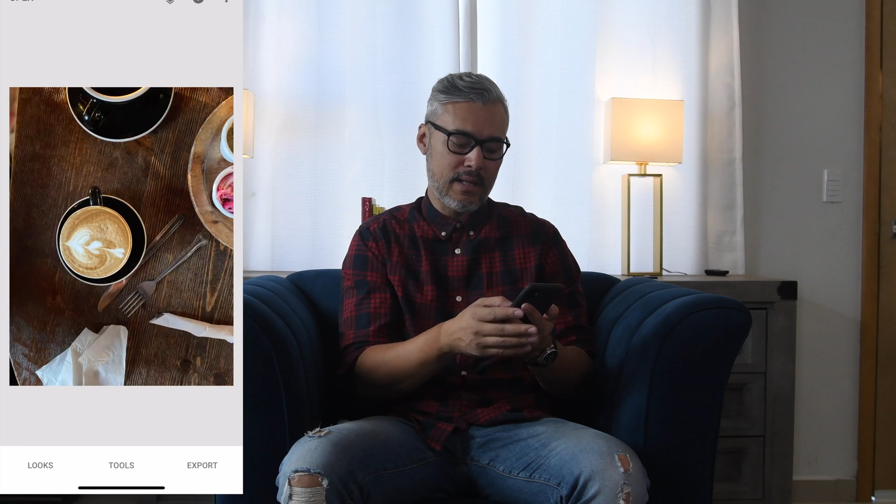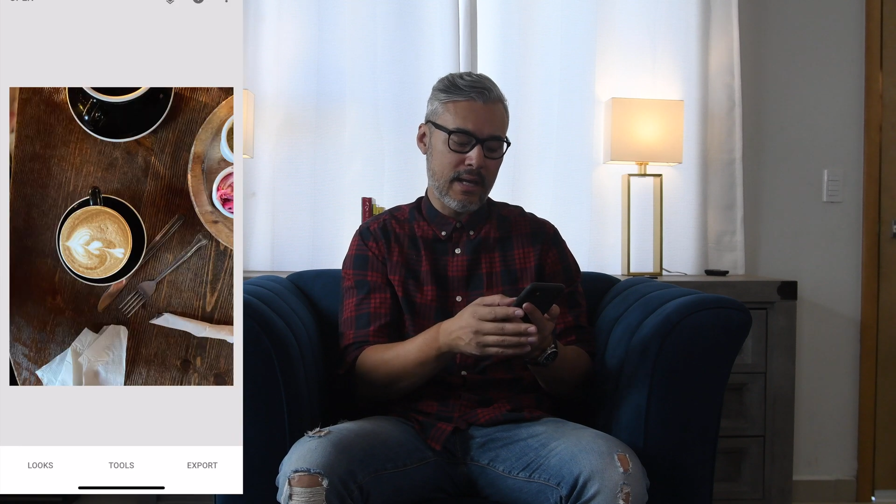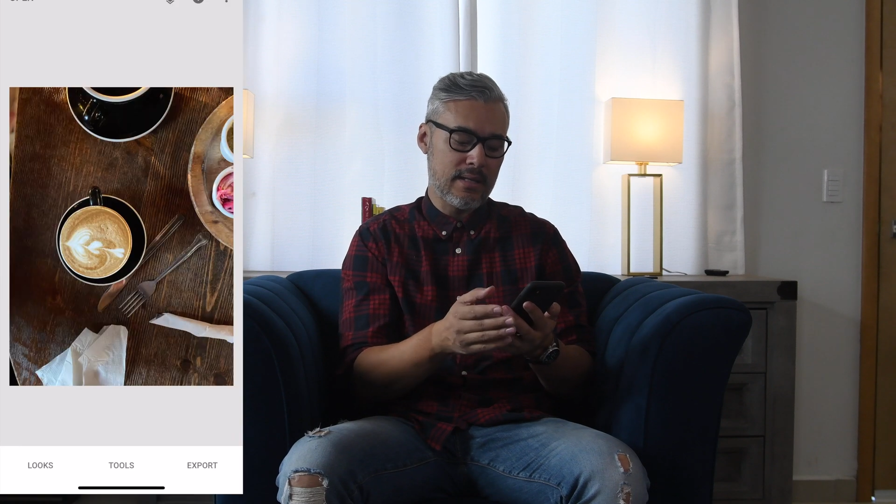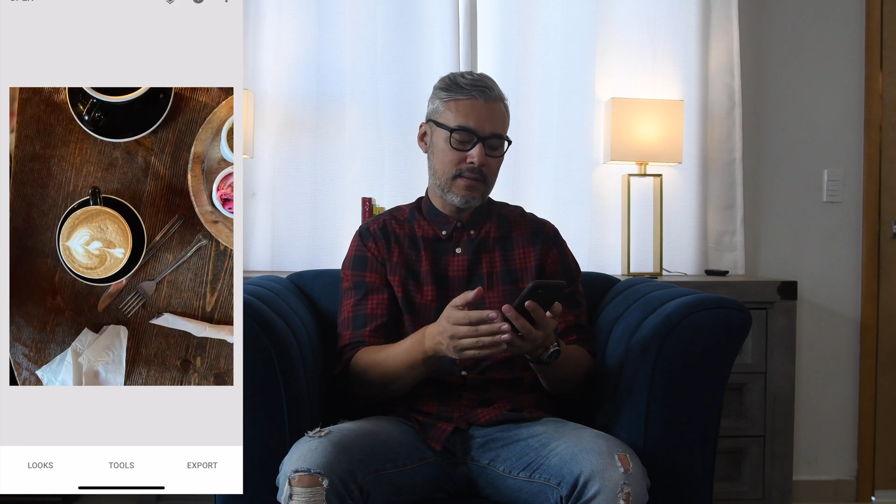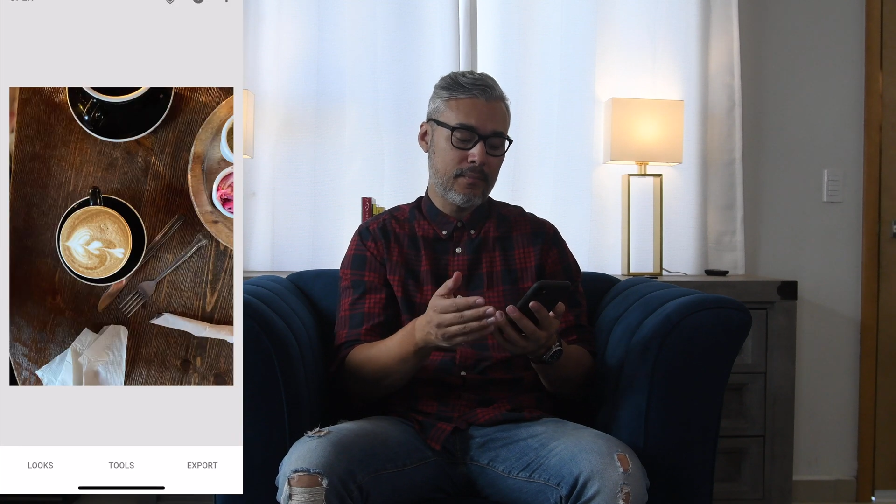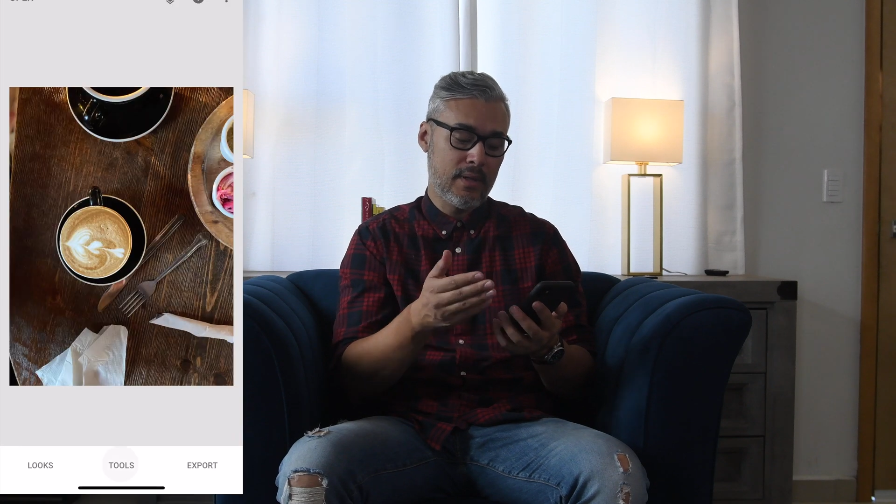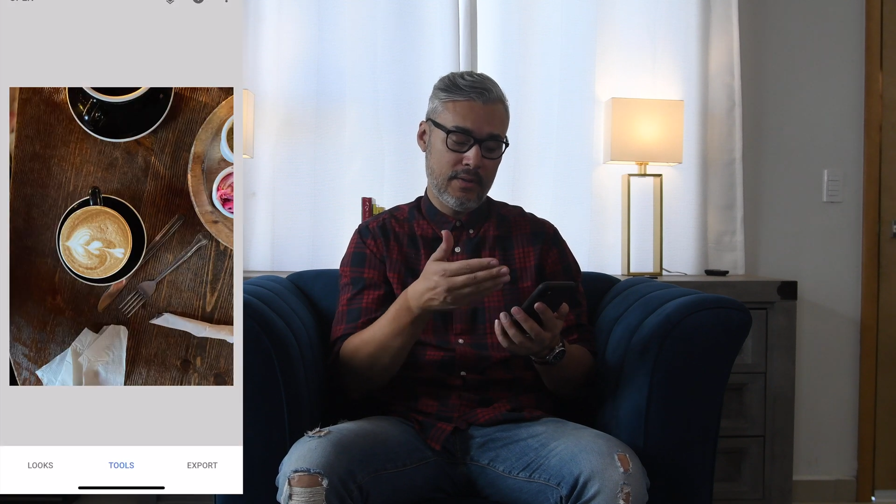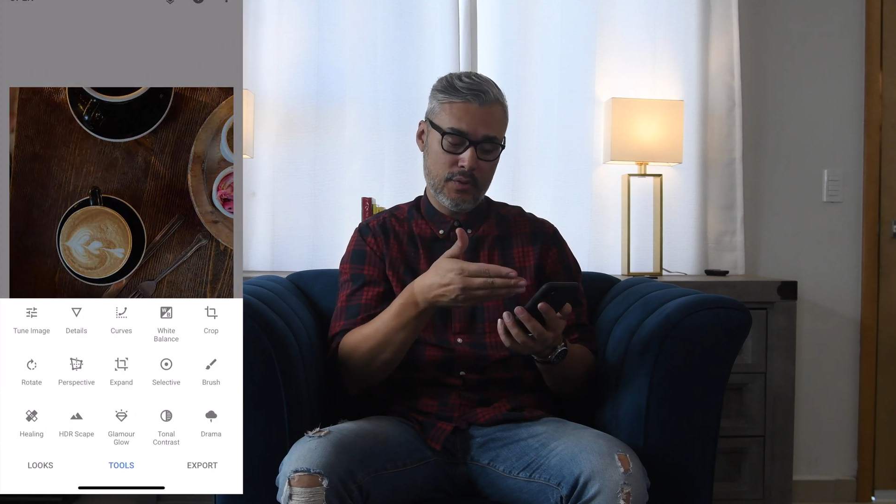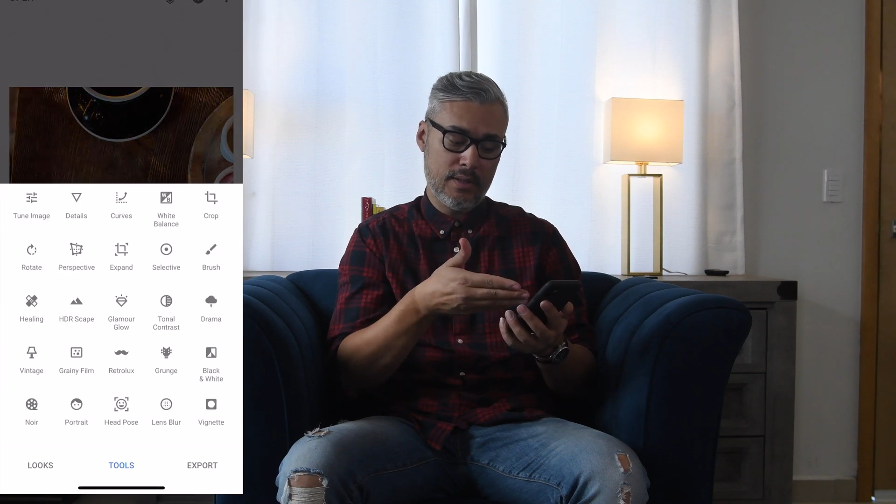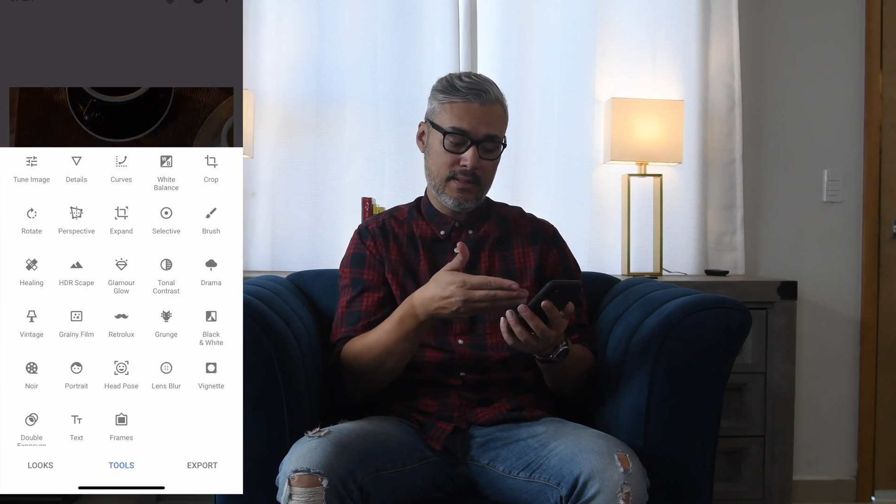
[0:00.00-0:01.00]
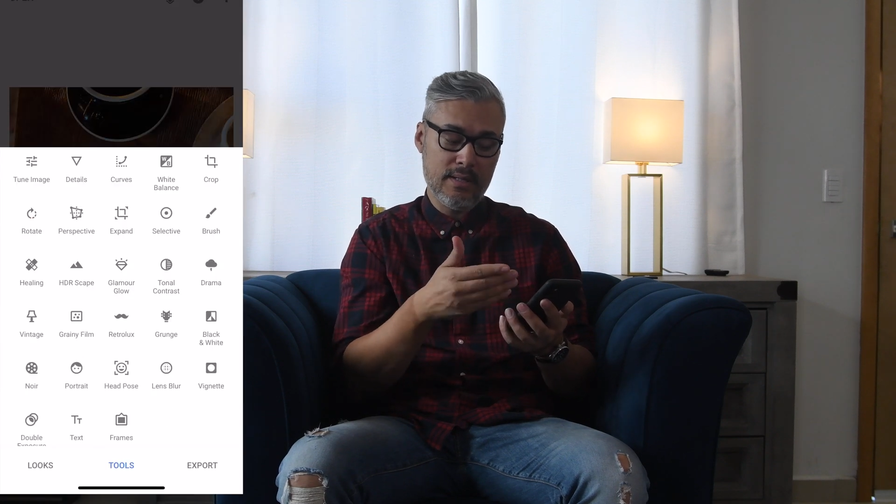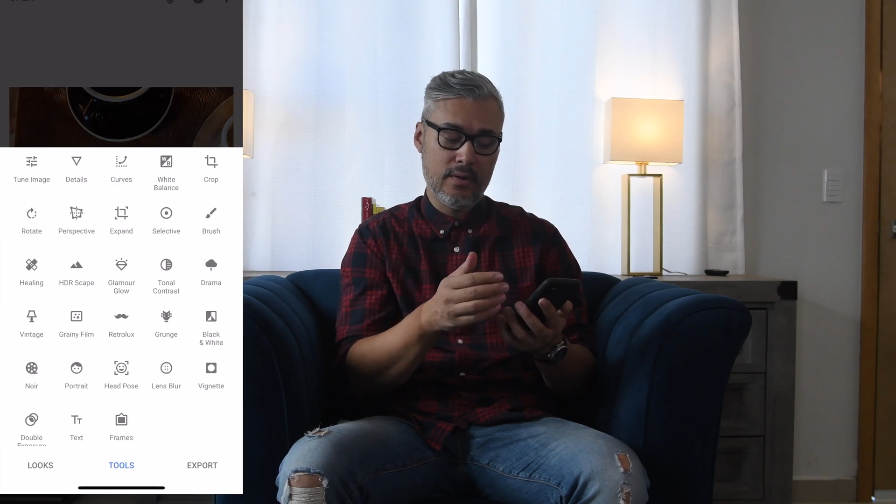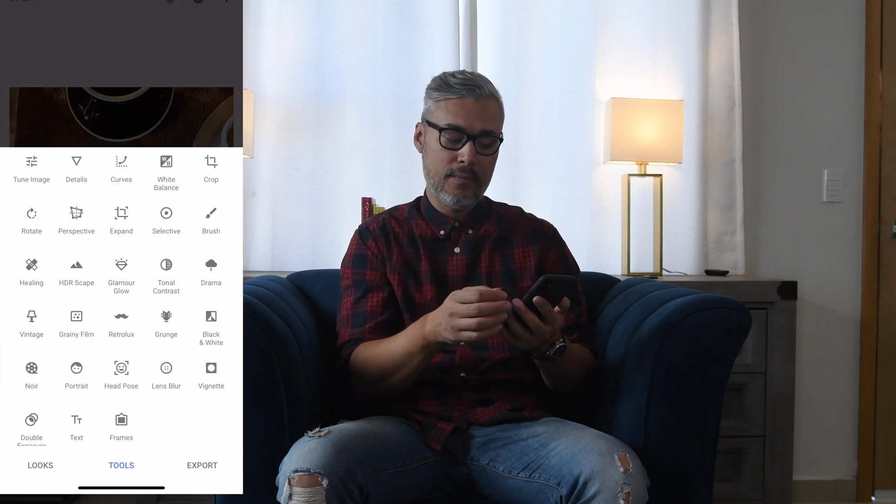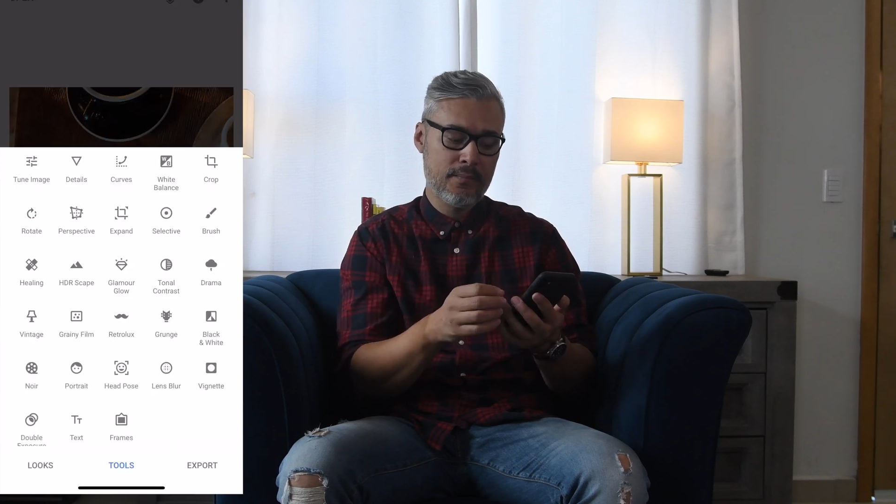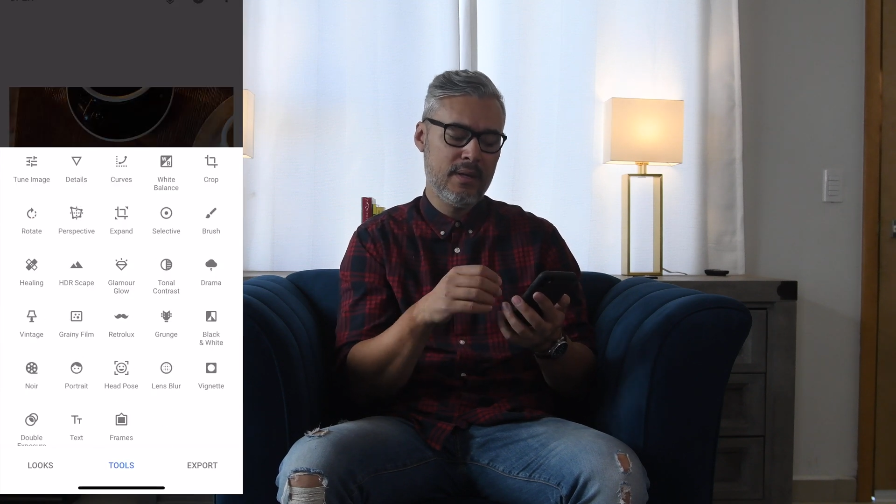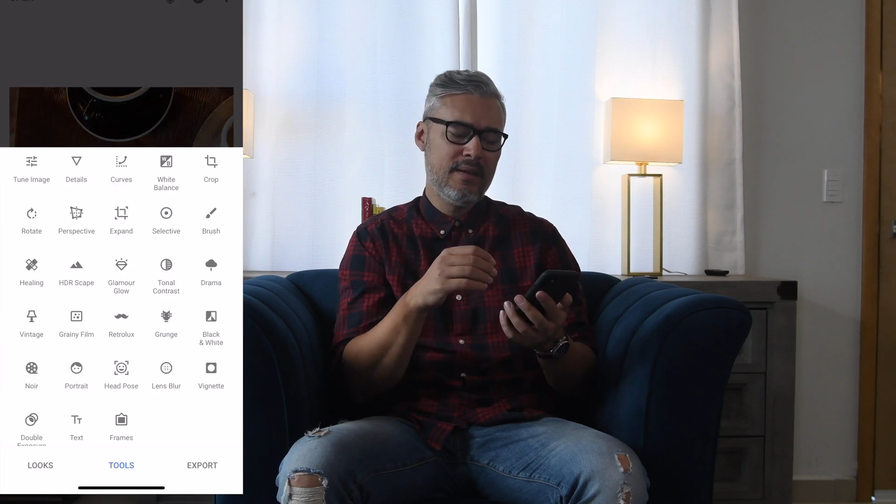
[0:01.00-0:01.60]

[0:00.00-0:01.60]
it has, as you can see here,